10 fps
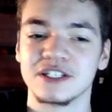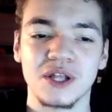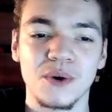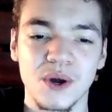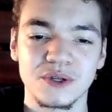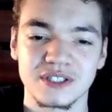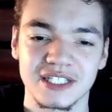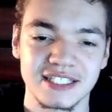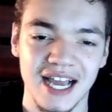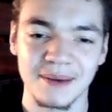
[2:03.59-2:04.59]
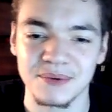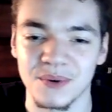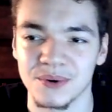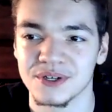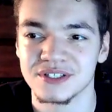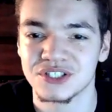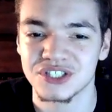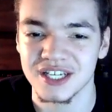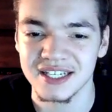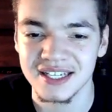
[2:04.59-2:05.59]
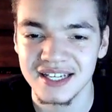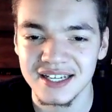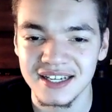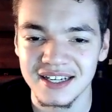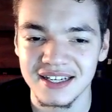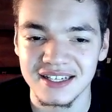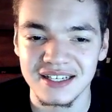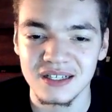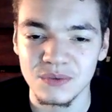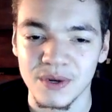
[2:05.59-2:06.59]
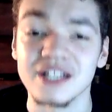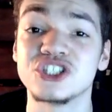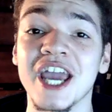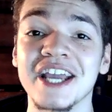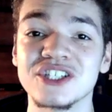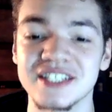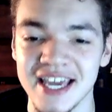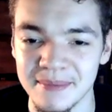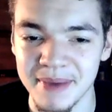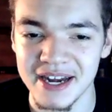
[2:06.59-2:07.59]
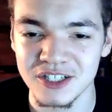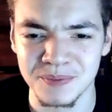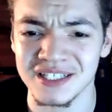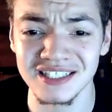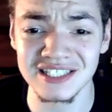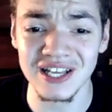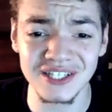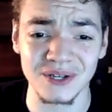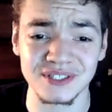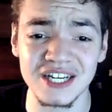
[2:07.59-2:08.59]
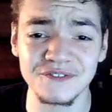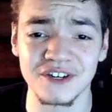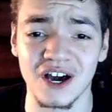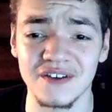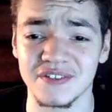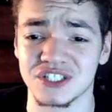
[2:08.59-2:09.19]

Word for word: logos in the top corner and shit when it changes animators. But it doesn't look no different. All of it's